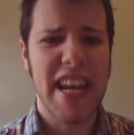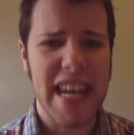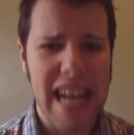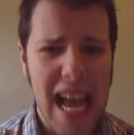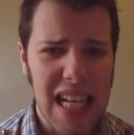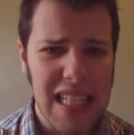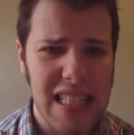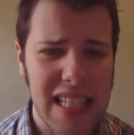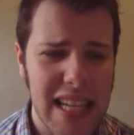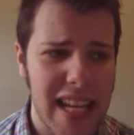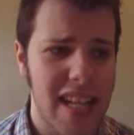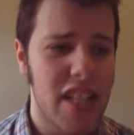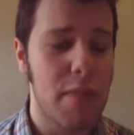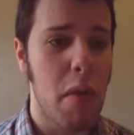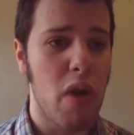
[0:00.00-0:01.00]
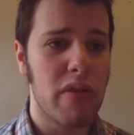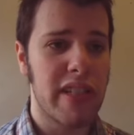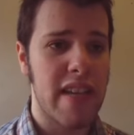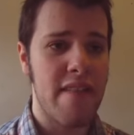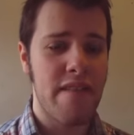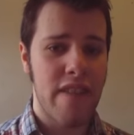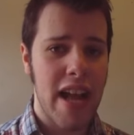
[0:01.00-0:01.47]
nastiest,
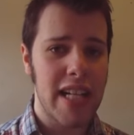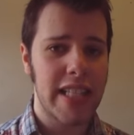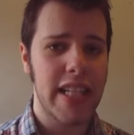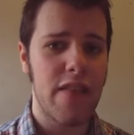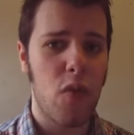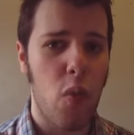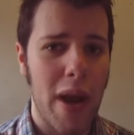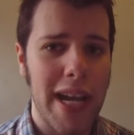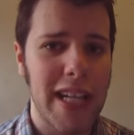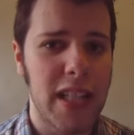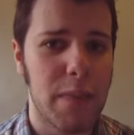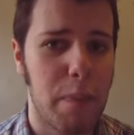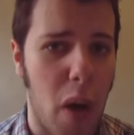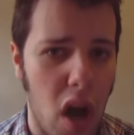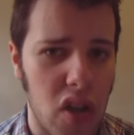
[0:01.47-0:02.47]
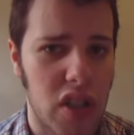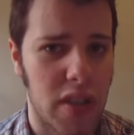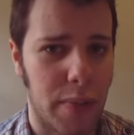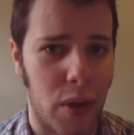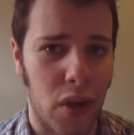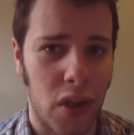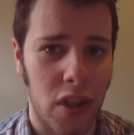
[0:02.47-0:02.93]
most inventive ways
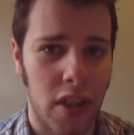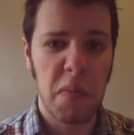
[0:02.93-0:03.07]
possible.